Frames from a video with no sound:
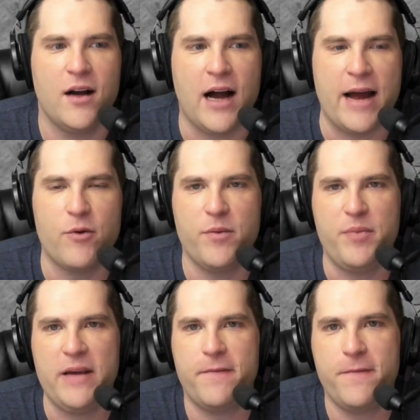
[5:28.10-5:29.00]
I would
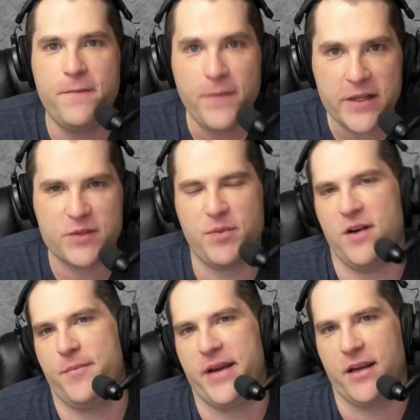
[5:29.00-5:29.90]
be fist
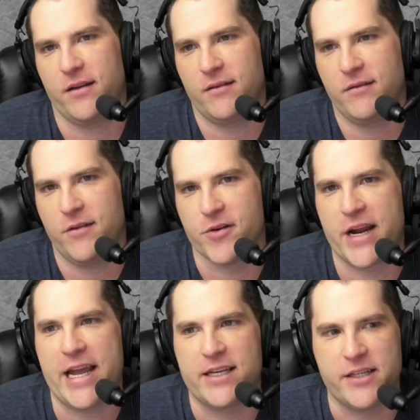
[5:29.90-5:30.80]
pumping your
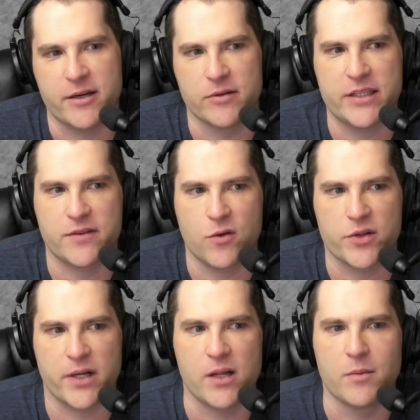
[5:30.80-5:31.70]
hand here, unless of
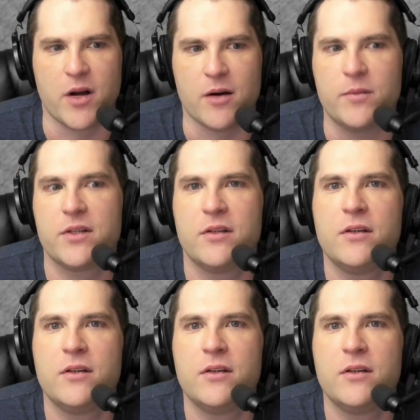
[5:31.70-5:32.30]
course a club comes.